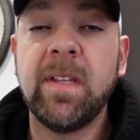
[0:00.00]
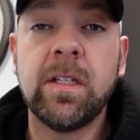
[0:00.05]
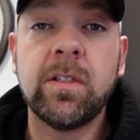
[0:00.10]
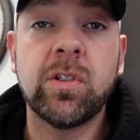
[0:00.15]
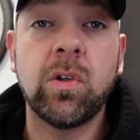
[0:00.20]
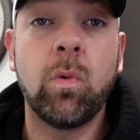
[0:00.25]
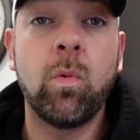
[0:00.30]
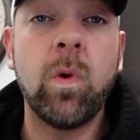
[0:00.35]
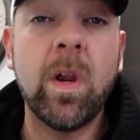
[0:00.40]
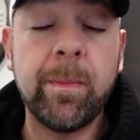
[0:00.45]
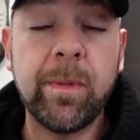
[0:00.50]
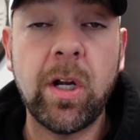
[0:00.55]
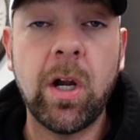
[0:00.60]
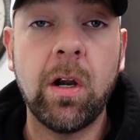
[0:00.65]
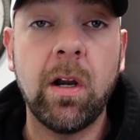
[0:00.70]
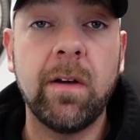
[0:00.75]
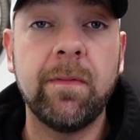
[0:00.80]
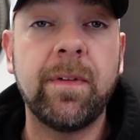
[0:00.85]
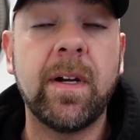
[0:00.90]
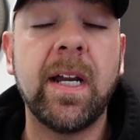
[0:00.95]
So women
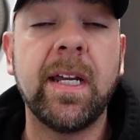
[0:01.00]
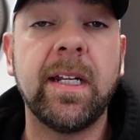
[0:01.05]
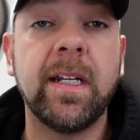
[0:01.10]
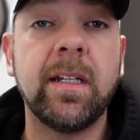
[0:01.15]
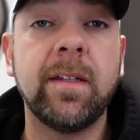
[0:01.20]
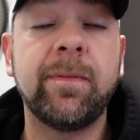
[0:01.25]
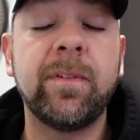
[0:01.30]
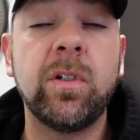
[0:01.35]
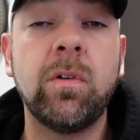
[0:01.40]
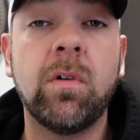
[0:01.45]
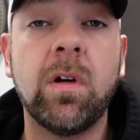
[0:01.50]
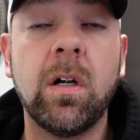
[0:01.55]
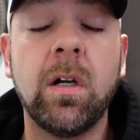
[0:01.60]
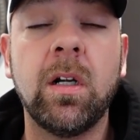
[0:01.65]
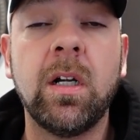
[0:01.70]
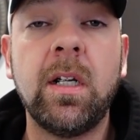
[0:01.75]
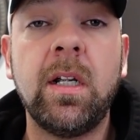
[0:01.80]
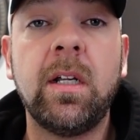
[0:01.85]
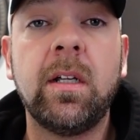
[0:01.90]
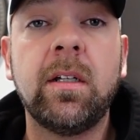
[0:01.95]
are invited. If you
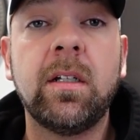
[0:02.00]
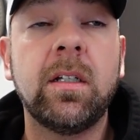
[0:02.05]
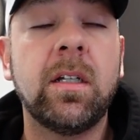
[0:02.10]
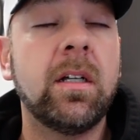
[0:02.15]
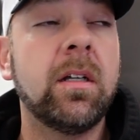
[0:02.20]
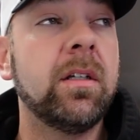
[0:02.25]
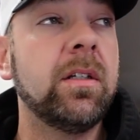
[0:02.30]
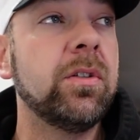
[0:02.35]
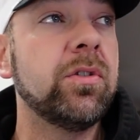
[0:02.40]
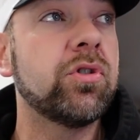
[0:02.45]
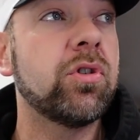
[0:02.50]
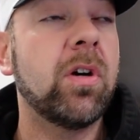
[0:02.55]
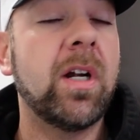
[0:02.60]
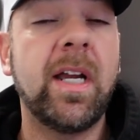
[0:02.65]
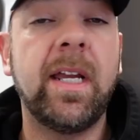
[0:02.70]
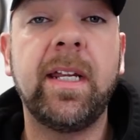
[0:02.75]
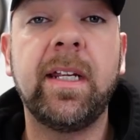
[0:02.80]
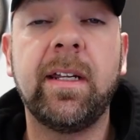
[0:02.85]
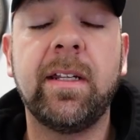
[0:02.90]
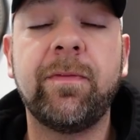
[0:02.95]
are uh,
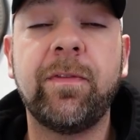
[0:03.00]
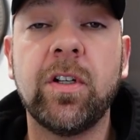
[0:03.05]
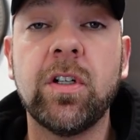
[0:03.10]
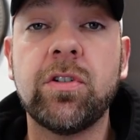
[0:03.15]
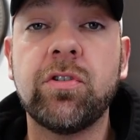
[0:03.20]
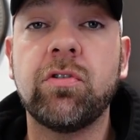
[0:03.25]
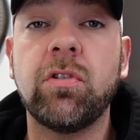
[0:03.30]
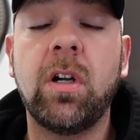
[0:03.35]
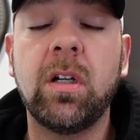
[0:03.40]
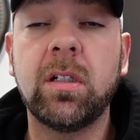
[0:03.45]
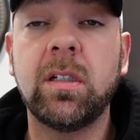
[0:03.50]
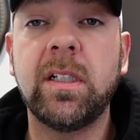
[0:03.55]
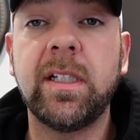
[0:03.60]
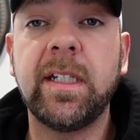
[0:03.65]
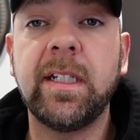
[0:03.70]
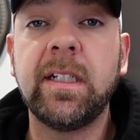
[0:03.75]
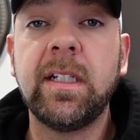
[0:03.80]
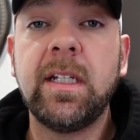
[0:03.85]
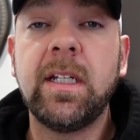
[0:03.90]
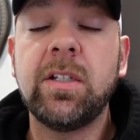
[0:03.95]
trying, if you're
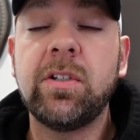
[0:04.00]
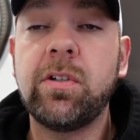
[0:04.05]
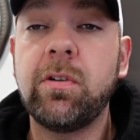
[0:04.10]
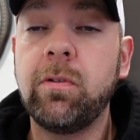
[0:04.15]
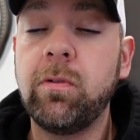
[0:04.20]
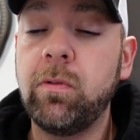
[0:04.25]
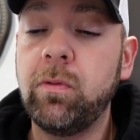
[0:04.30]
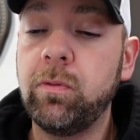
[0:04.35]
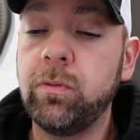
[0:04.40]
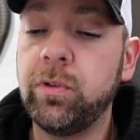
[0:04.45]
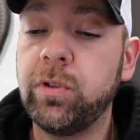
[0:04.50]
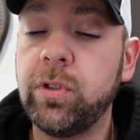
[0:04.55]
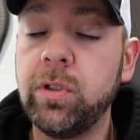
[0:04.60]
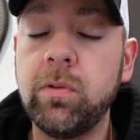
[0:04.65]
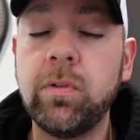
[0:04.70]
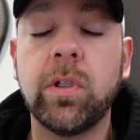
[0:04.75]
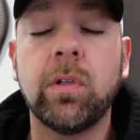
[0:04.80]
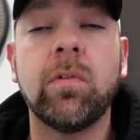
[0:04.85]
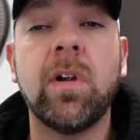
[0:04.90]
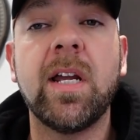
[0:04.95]
struggling to
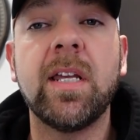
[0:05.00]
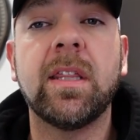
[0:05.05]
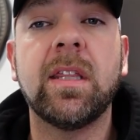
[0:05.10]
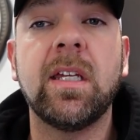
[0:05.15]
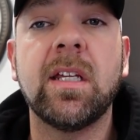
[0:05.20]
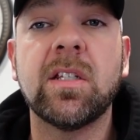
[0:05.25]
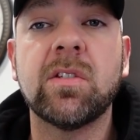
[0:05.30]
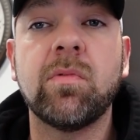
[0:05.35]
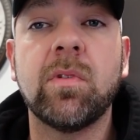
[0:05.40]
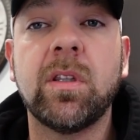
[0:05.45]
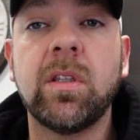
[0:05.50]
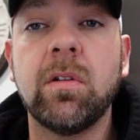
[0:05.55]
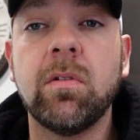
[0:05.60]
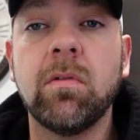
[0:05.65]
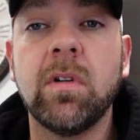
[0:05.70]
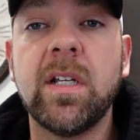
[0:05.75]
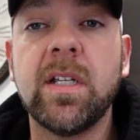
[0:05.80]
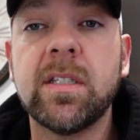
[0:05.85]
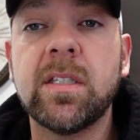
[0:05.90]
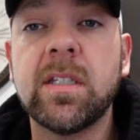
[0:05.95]
do the right things with your
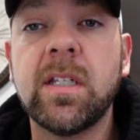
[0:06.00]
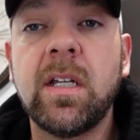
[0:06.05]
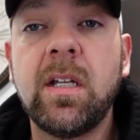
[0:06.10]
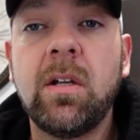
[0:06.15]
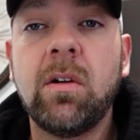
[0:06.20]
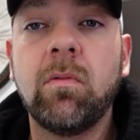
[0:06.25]
wrist,